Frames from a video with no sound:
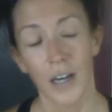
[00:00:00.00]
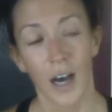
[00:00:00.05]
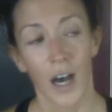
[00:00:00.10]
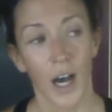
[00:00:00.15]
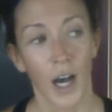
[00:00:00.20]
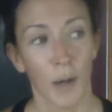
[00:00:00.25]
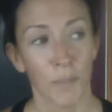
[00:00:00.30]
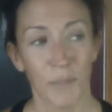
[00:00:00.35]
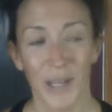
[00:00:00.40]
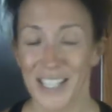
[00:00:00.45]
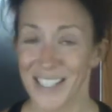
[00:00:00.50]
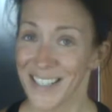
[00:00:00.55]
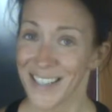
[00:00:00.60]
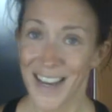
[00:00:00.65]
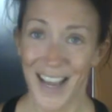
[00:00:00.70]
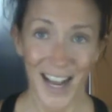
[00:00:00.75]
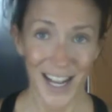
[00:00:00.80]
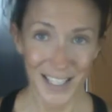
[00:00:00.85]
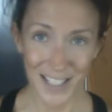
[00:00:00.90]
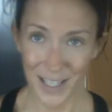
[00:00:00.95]
Um, I
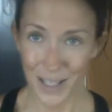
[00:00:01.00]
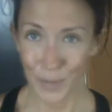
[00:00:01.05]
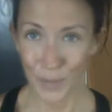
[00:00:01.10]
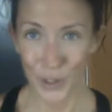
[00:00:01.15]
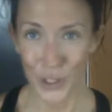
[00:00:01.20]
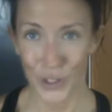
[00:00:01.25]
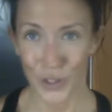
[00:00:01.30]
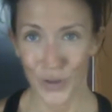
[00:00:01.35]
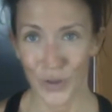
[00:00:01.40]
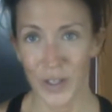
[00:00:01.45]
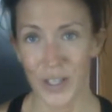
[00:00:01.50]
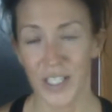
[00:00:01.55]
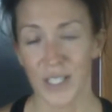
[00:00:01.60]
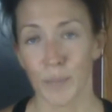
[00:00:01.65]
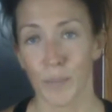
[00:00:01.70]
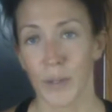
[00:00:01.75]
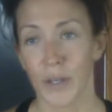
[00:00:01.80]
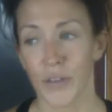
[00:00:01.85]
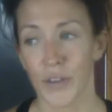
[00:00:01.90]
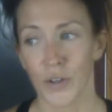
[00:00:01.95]
didn't ask them to do
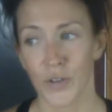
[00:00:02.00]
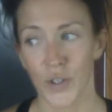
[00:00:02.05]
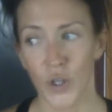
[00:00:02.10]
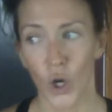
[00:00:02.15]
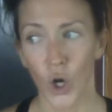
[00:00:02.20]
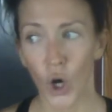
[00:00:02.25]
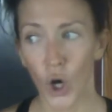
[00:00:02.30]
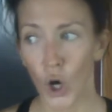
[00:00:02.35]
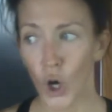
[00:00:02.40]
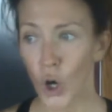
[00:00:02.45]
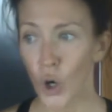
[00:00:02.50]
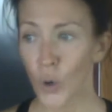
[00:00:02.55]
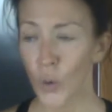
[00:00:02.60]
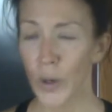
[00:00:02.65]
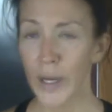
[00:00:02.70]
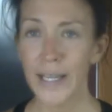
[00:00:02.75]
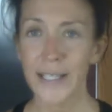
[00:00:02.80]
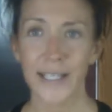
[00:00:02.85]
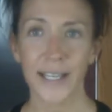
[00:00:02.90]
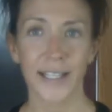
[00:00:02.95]
this, but there's
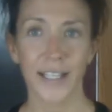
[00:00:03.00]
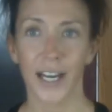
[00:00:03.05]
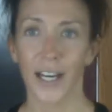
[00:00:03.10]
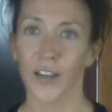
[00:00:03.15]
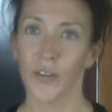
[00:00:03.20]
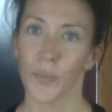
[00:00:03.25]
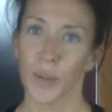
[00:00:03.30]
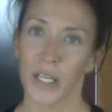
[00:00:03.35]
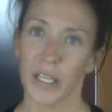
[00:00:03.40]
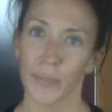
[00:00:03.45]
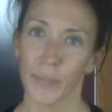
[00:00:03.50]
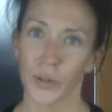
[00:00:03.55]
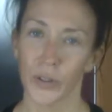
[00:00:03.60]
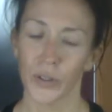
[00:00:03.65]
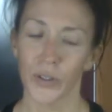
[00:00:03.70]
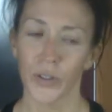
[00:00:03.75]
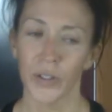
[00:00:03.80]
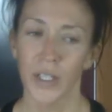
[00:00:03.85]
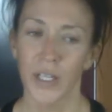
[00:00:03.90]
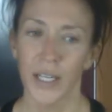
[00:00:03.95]
always a ton of
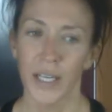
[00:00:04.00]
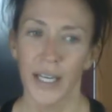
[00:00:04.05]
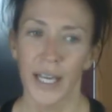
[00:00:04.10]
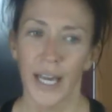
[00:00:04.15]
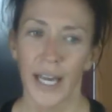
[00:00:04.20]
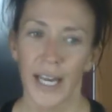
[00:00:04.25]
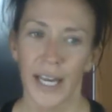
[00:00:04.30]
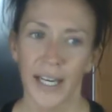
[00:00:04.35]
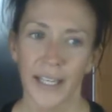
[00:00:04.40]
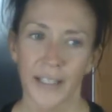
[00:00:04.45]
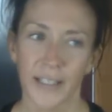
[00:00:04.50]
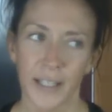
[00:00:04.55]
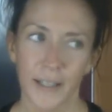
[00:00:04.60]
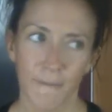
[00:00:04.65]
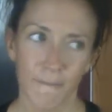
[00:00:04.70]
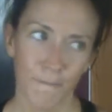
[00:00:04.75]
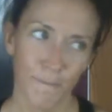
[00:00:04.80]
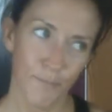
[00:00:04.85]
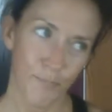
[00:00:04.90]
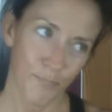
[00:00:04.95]
people and
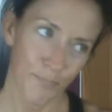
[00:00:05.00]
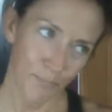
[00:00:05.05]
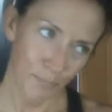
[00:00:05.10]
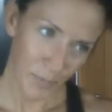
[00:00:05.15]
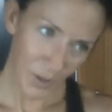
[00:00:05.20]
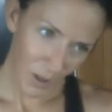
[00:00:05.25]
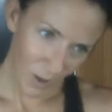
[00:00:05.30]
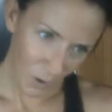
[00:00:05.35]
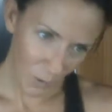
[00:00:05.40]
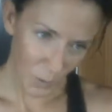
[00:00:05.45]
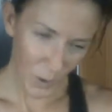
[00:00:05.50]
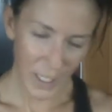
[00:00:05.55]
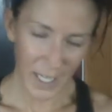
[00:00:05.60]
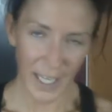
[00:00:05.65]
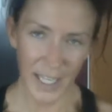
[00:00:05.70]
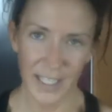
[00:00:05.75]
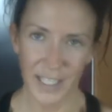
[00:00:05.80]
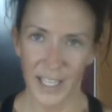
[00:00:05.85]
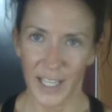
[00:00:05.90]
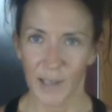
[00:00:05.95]
on one
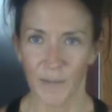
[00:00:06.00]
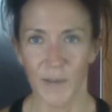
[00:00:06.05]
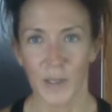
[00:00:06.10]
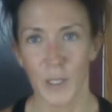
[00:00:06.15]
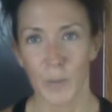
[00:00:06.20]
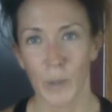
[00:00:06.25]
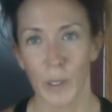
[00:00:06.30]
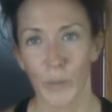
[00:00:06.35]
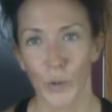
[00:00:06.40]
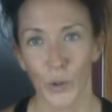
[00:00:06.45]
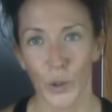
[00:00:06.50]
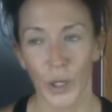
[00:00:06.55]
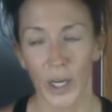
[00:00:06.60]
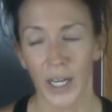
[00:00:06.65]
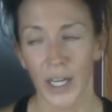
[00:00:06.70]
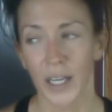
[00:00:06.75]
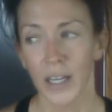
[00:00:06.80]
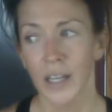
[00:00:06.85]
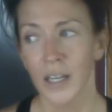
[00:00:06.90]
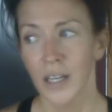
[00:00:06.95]
hand I give these people
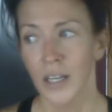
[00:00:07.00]
credit.